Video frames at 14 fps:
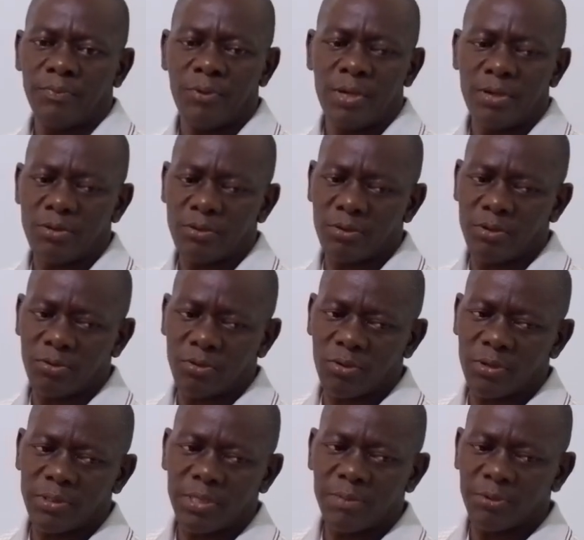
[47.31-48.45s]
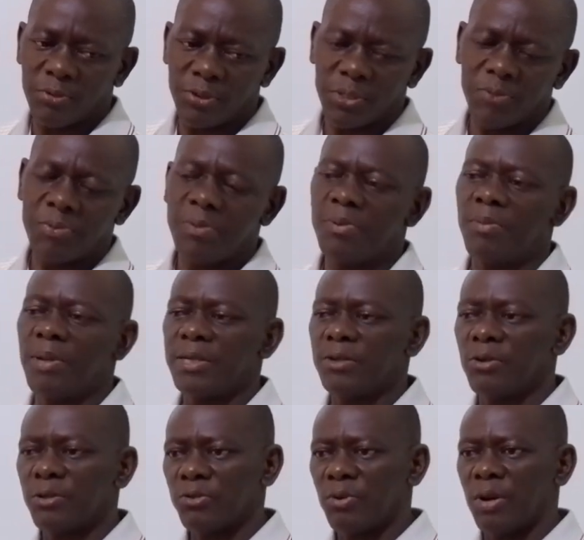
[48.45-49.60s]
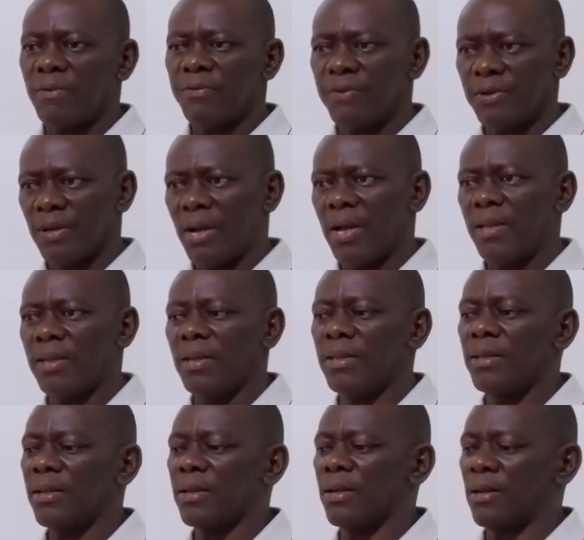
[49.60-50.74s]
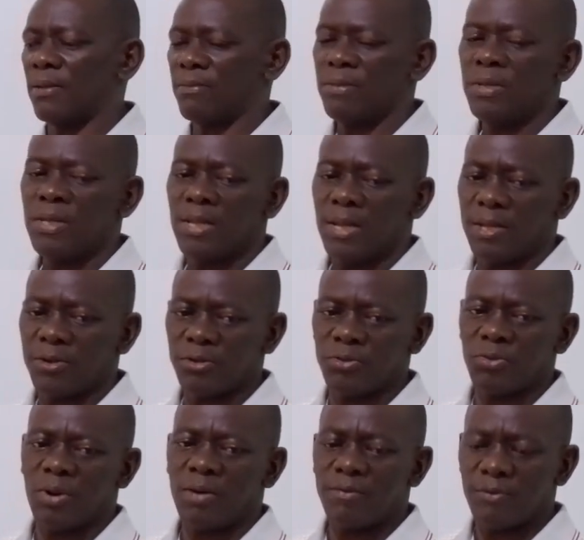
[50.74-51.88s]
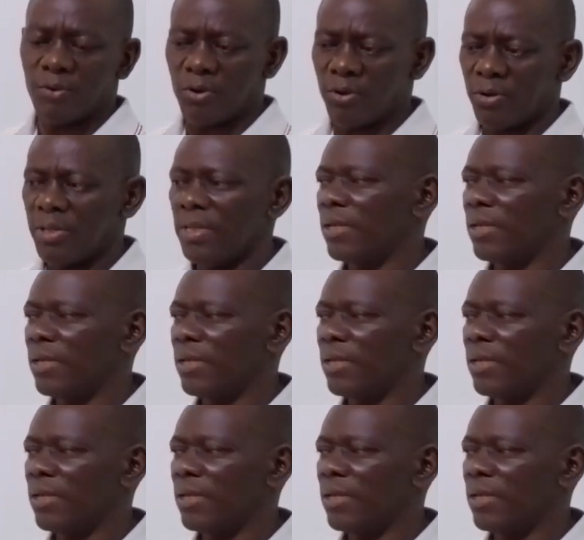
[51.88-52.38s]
we are not going to call them rich people, but those who have higher income and those who have low